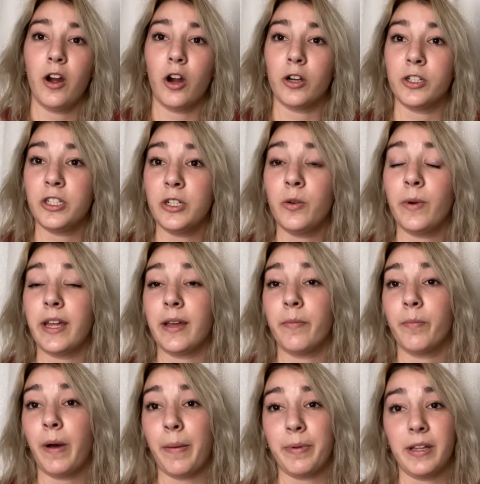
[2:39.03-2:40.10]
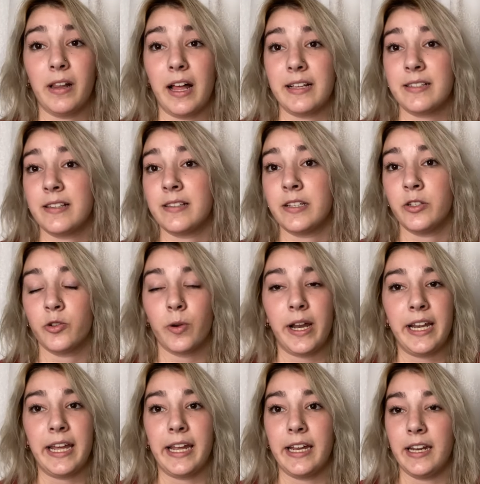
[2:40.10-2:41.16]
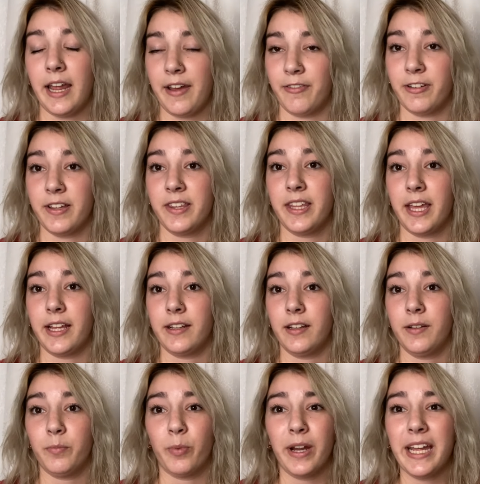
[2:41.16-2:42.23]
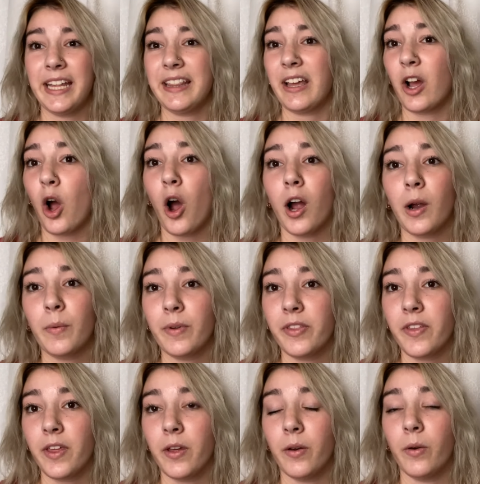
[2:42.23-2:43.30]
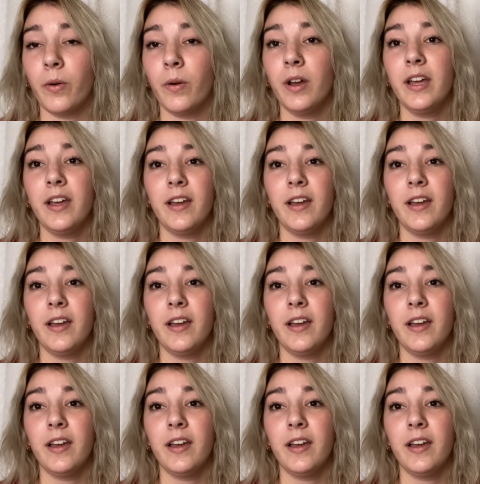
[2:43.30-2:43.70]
are doing puppy classes and training and everything. Bring in the car with you.